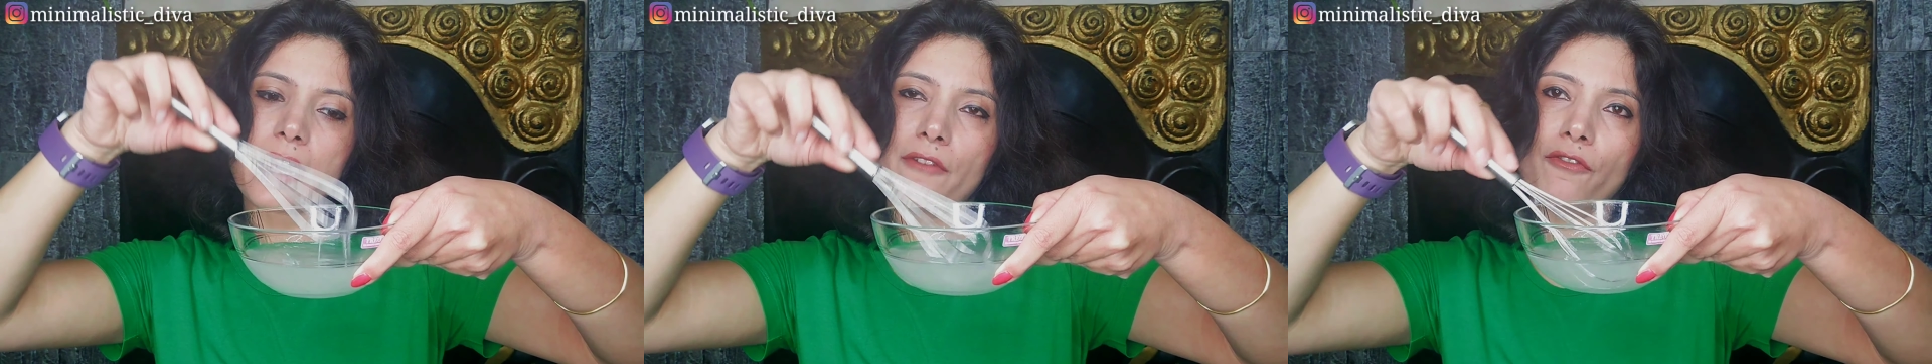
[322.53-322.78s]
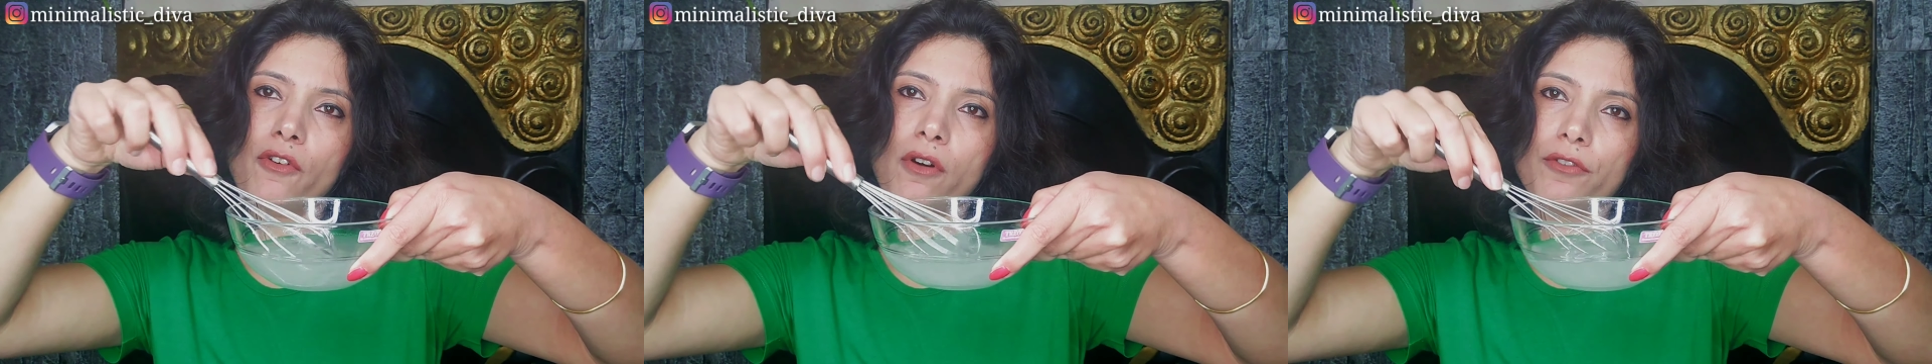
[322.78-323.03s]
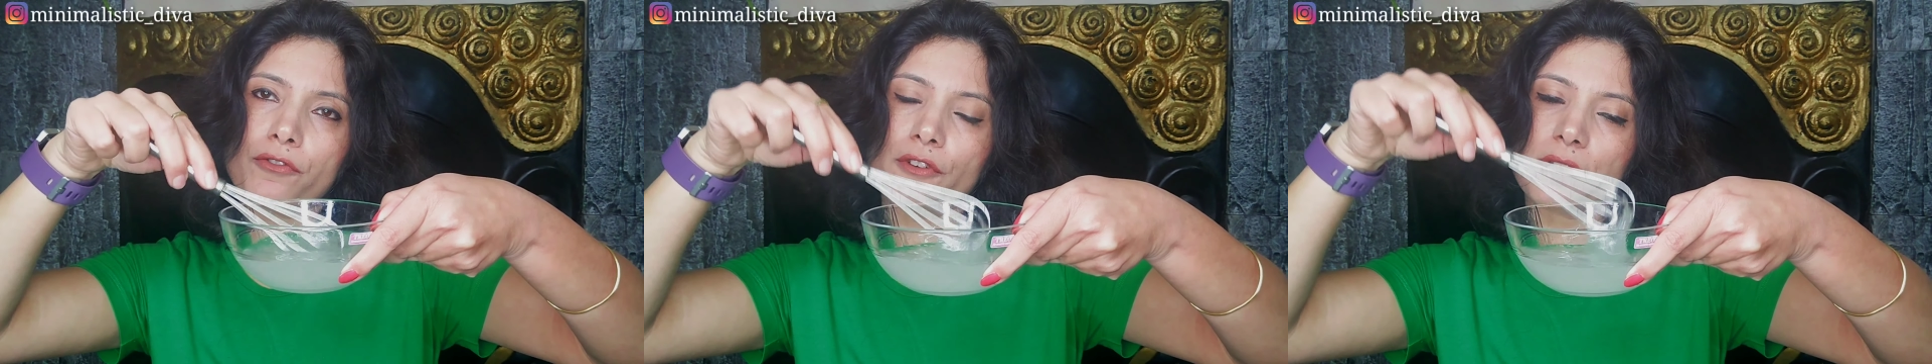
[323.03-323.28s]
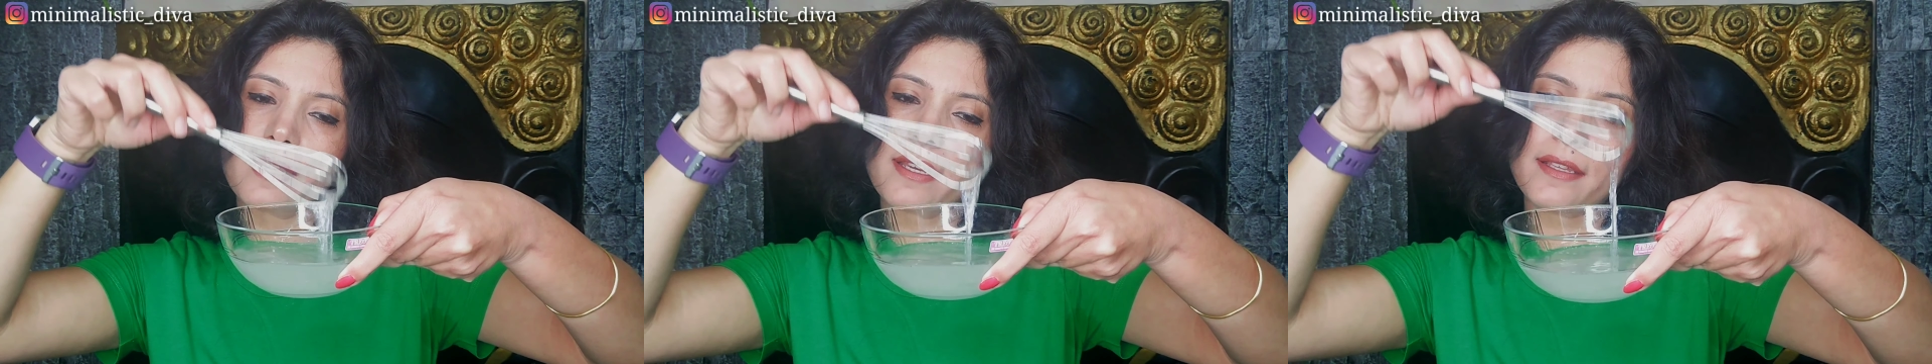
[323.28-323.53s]
I've got
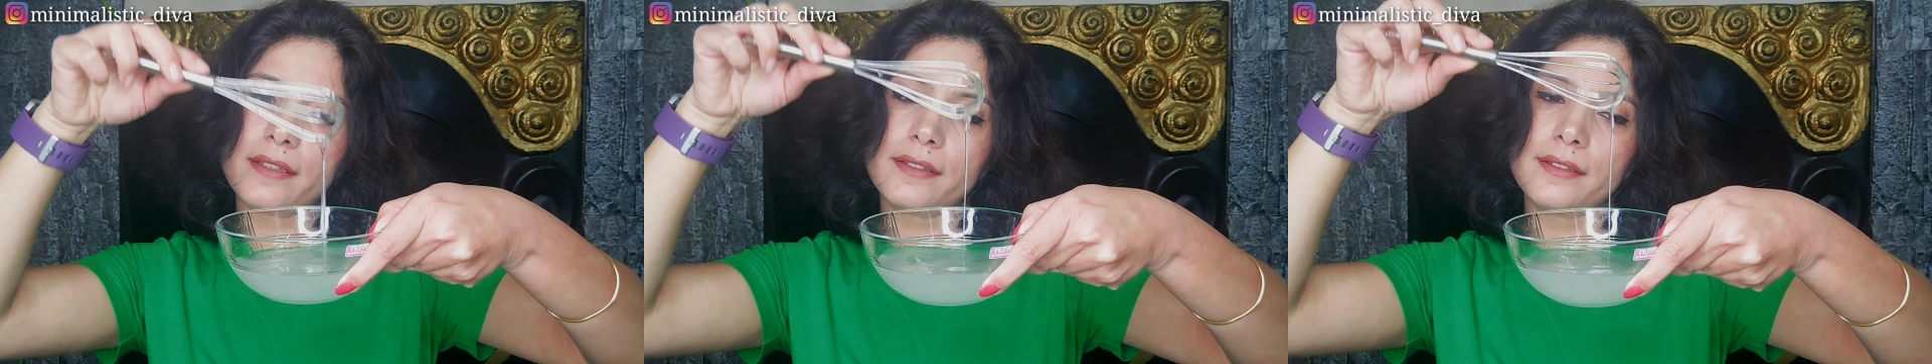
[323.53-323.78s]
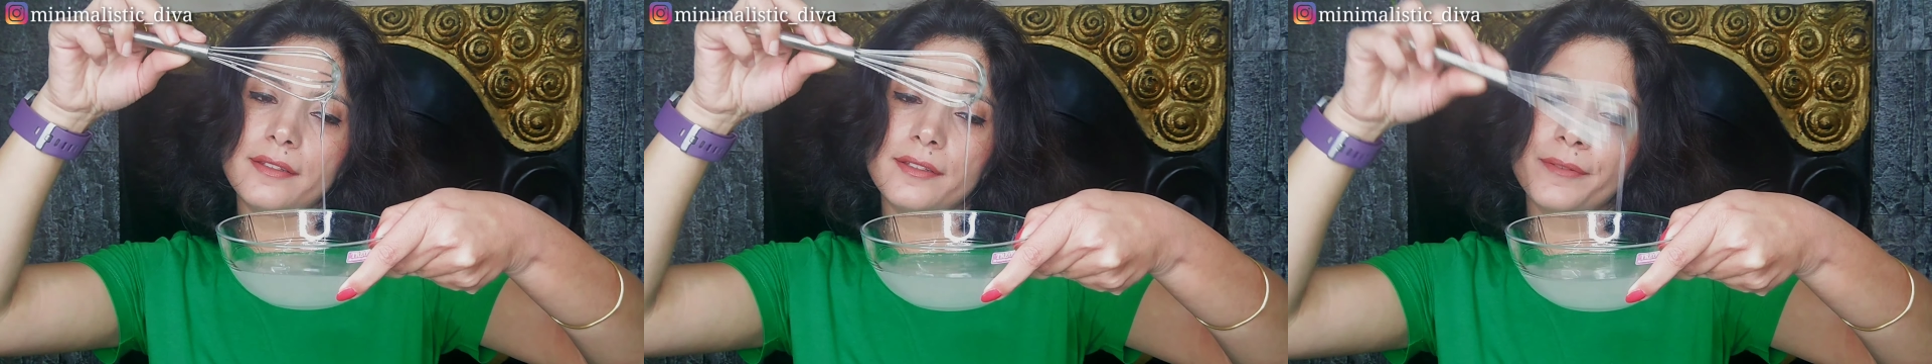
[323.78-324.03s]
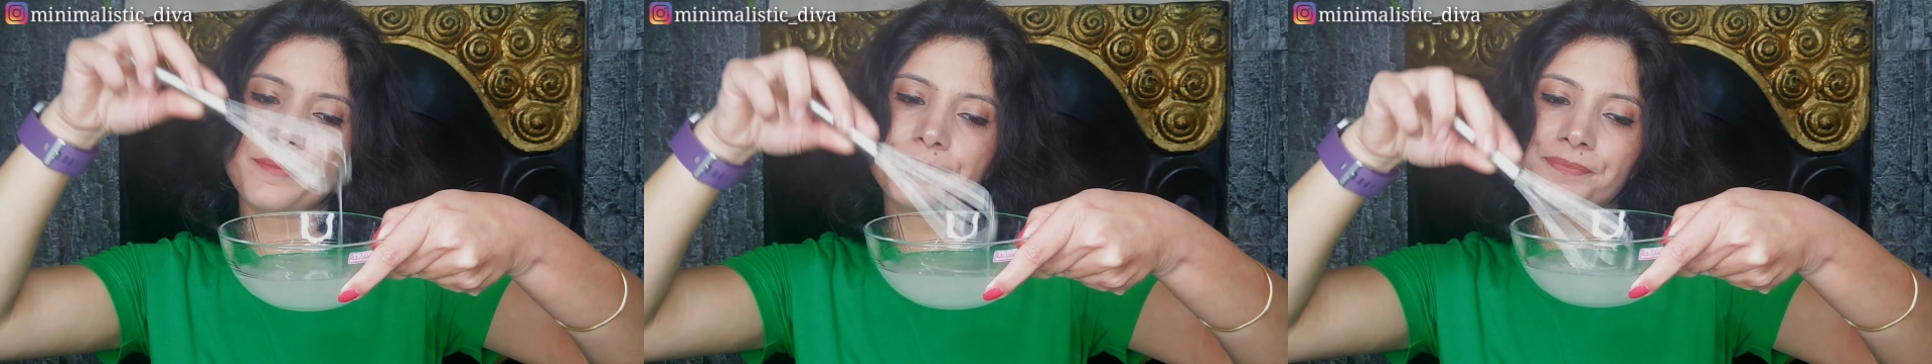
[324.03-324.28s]
for this.